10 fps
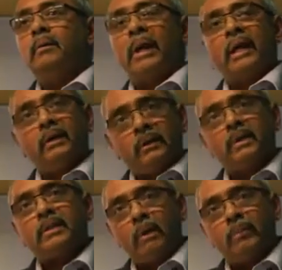making
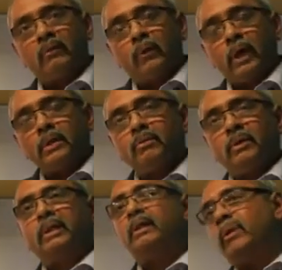things happen for us,
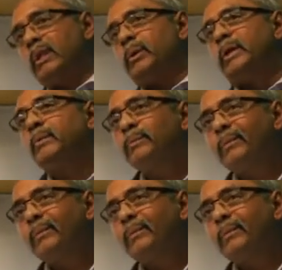we think we do it.